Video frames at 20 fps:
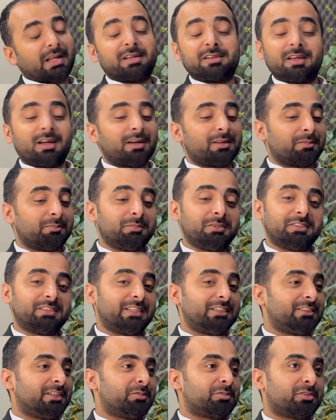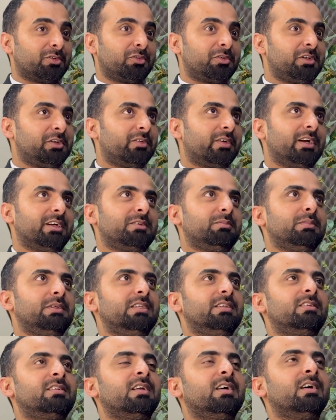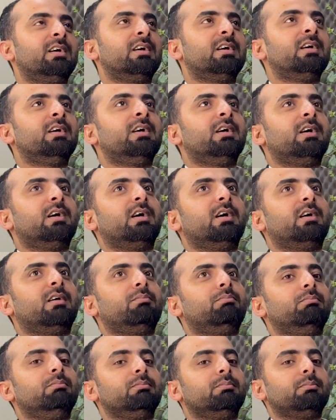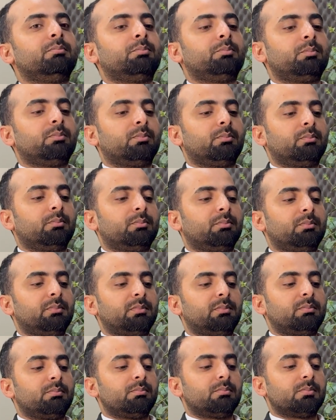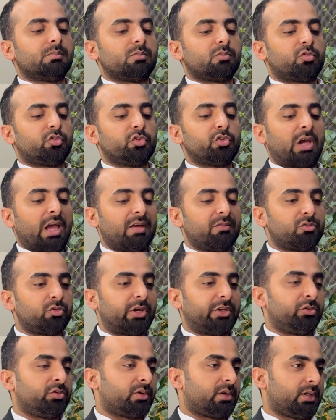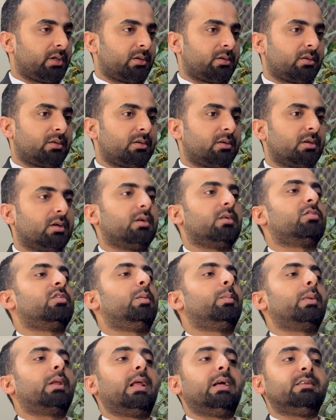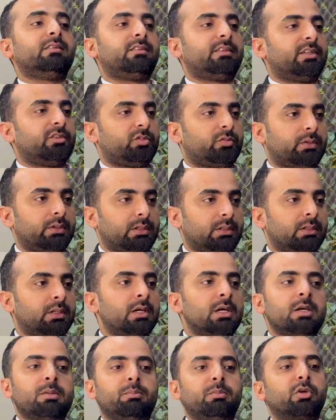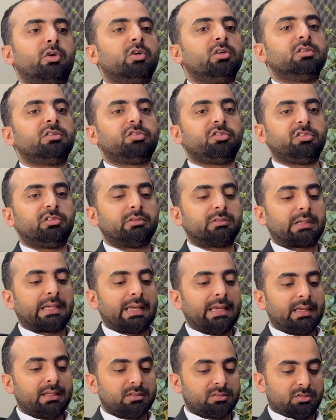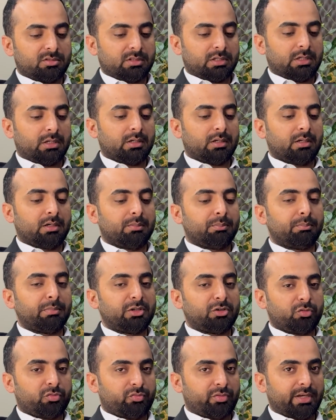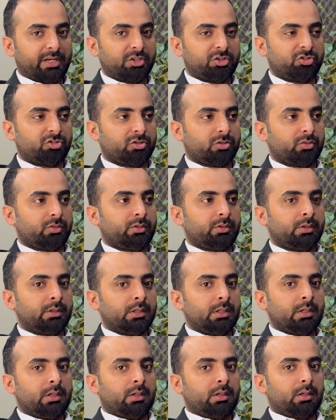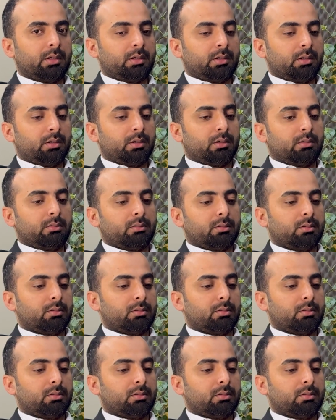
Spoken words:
Yeah, I mean that is absolutely right. Means uh, mm, so you have to educate some clients as well, because you can't manufacture uh,